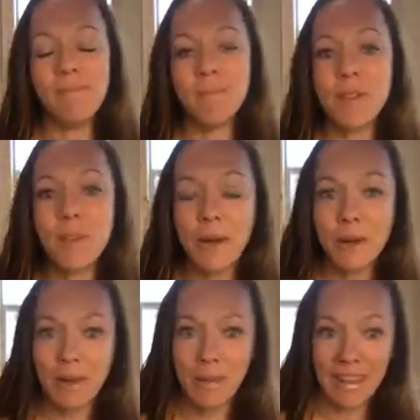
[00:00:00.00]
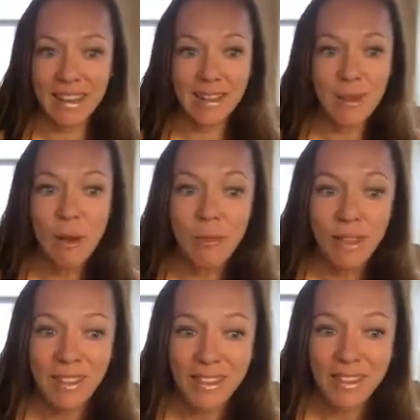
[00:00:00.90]
So bear with me. Let's hope that
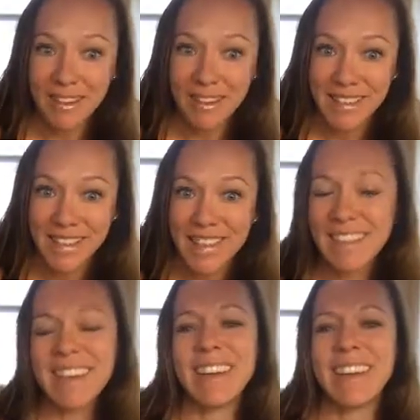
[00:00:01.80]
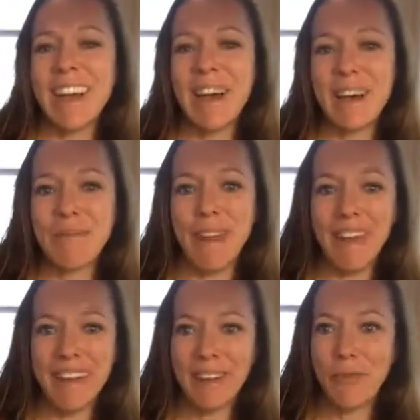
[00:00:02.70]
this works.
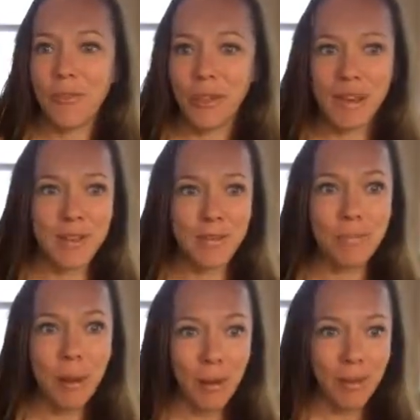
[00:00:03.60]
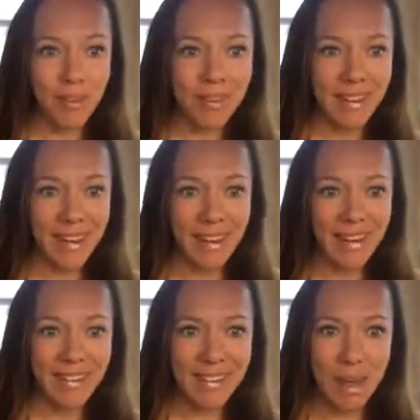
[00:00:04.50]
And hopefully, you guys are both
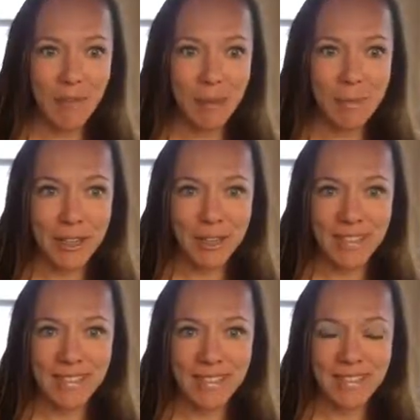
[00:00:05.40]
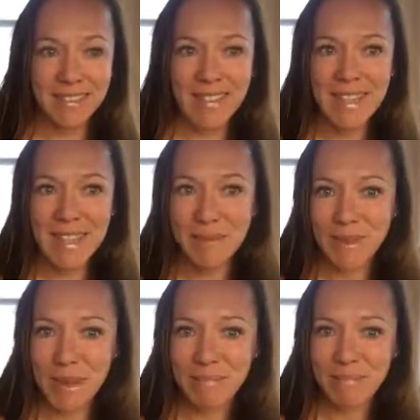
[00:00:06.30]
getting the information at the same
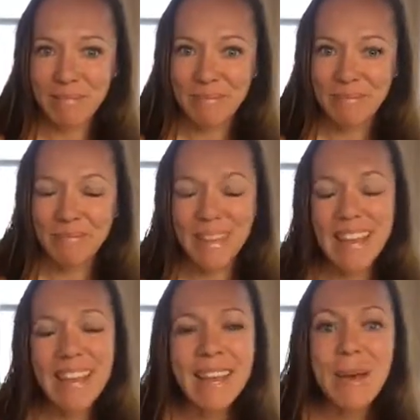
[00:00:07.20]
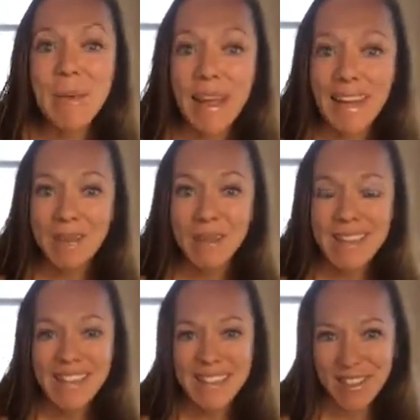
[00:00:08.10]
time. My name is
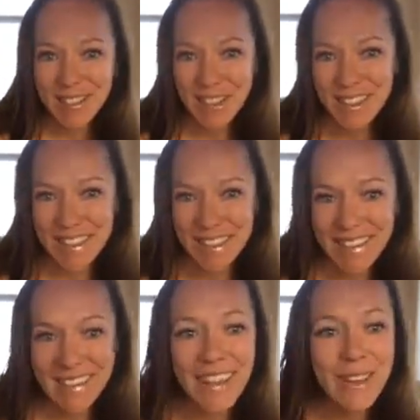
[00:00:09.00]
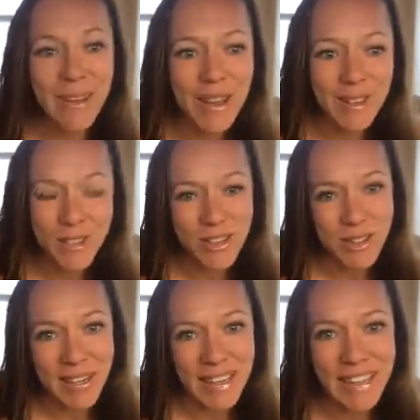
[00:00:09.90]
Susan Johnson. Thank you guys for
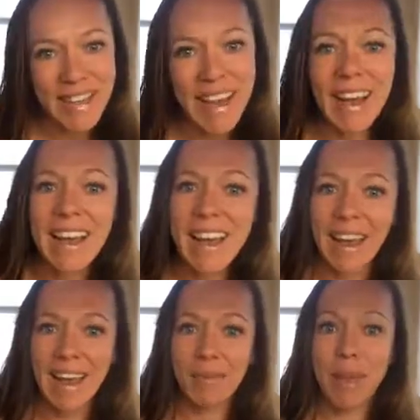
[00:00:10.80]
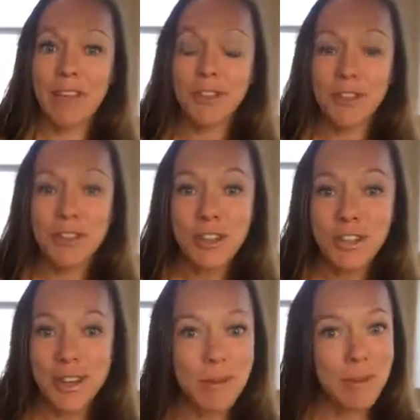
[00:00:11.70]
joining. I am a nutritional
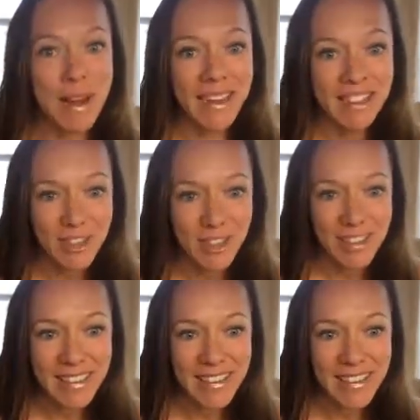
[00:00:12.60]
therapy practitioner.